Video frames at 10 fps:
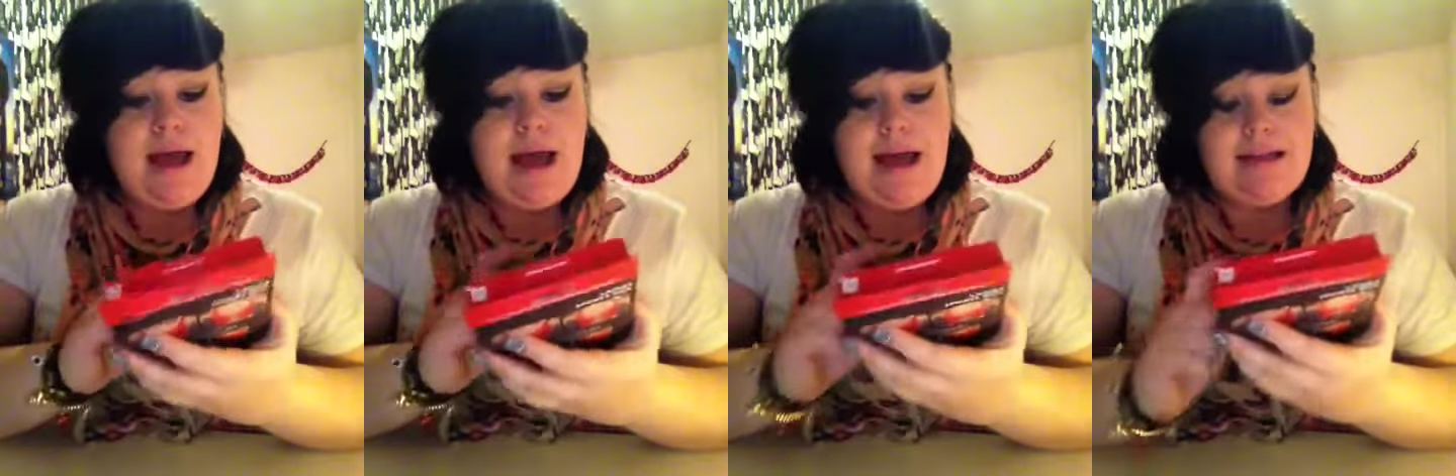
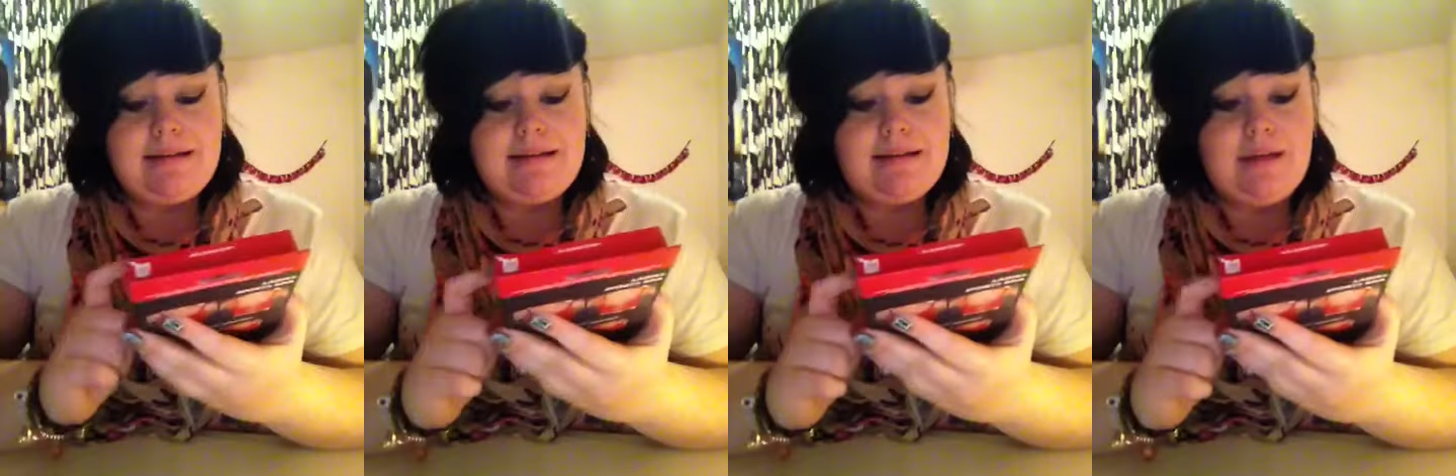
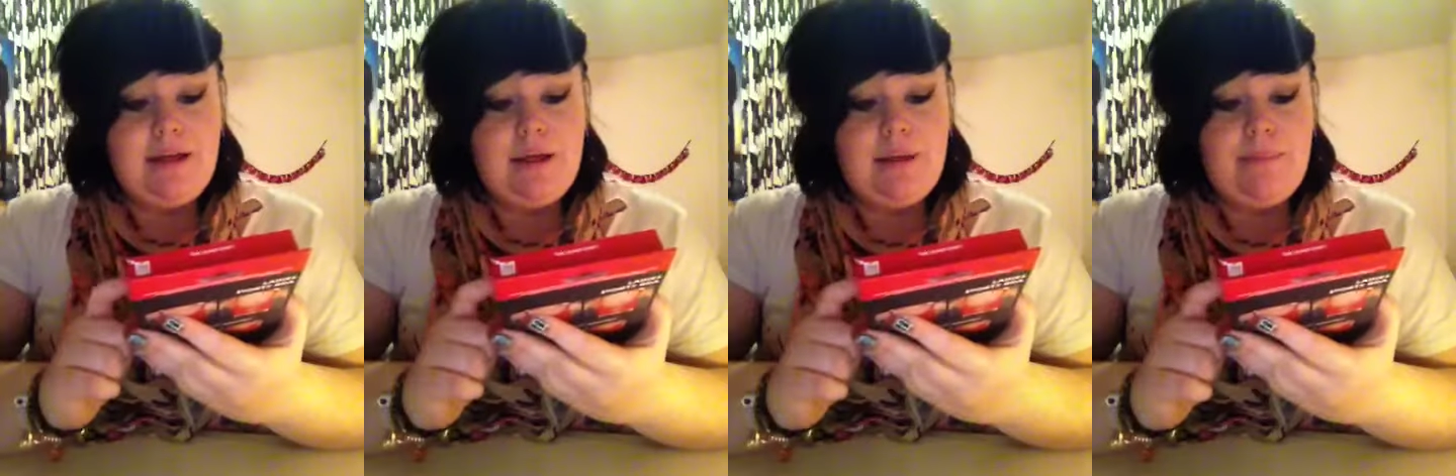And
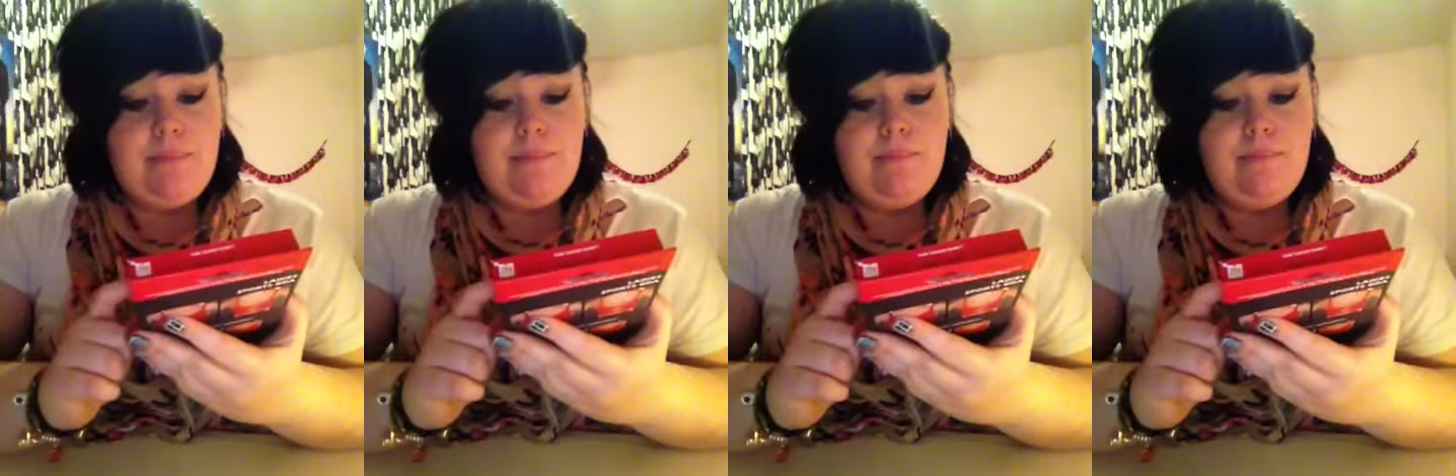
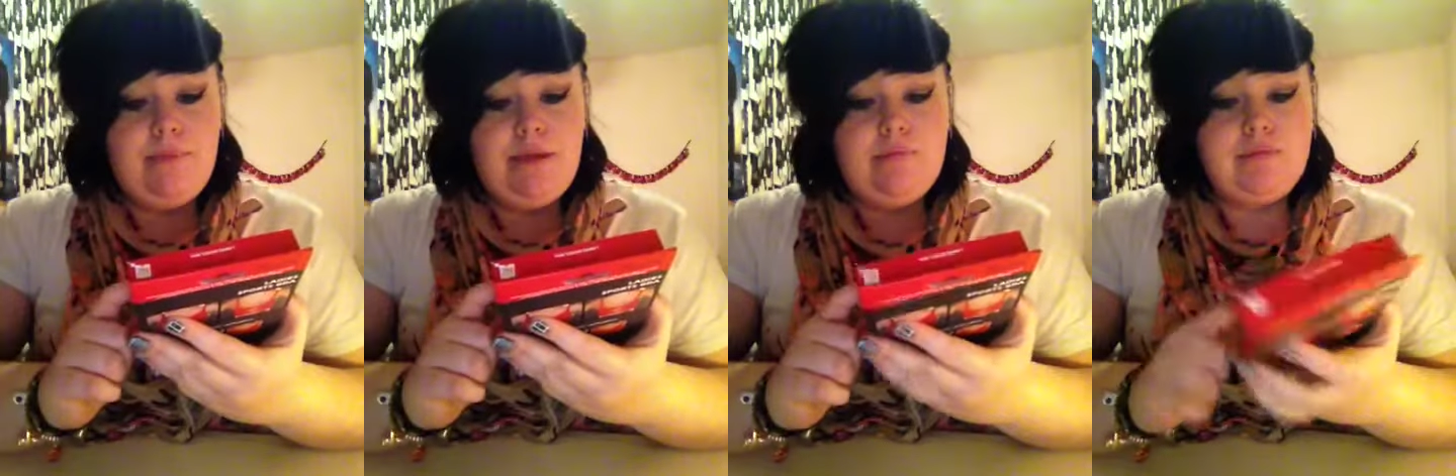
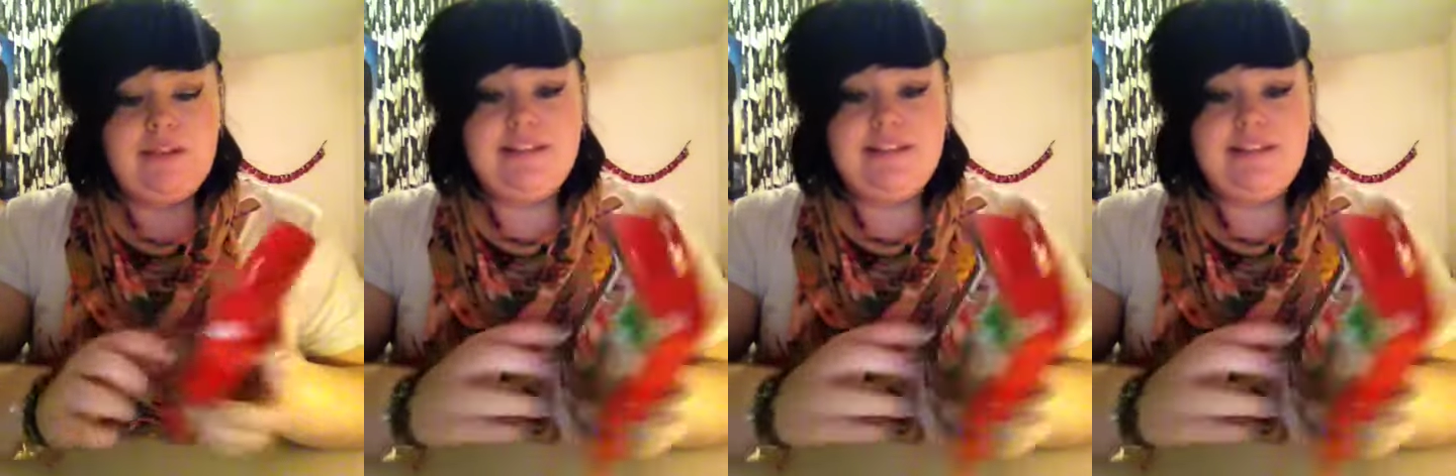it was only